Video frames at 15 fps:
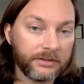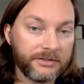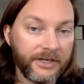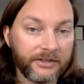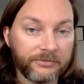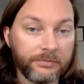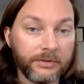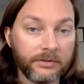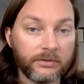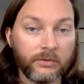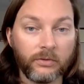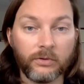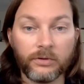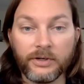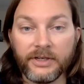a textbook,
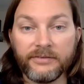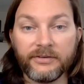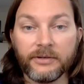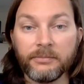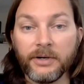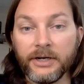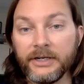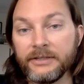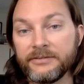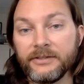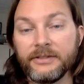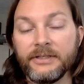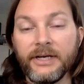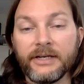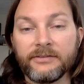or even a buddy
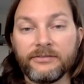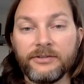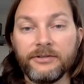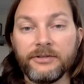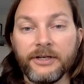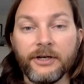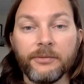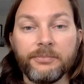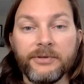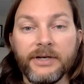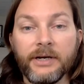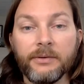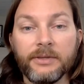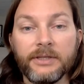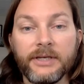sitting next to you to help you
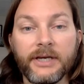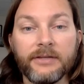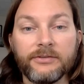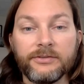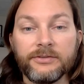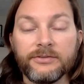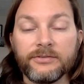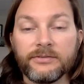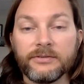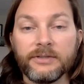out with the answers.